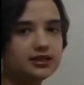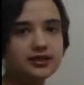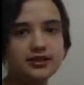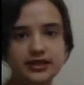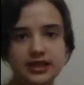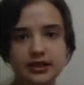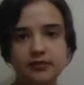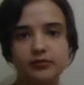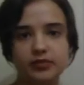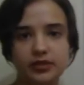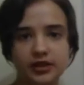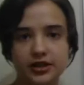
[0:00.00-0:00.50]

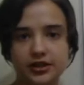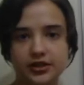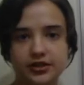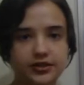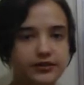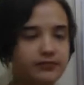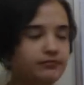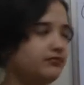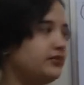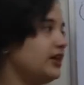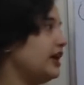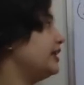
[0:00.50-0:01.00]
simpler
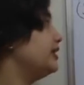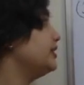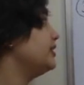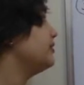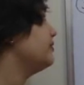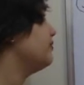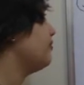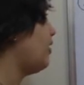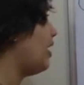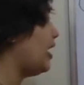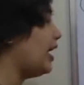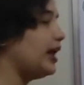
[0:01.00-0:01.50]
than
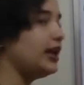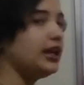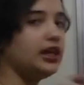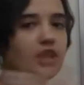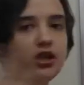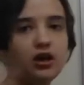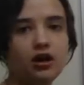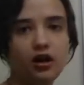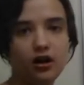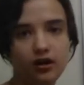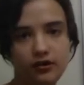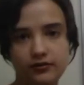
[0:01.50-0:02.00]
any
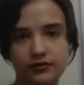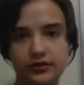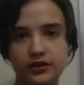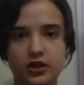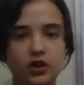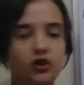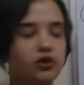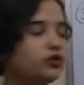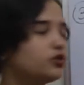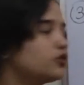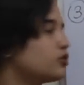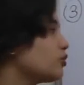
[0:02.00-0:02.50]
of the
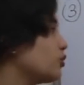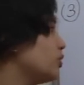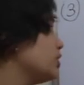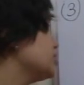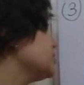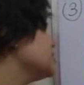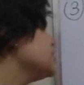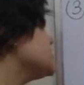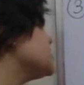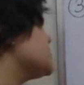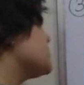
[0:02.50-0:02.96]
other ones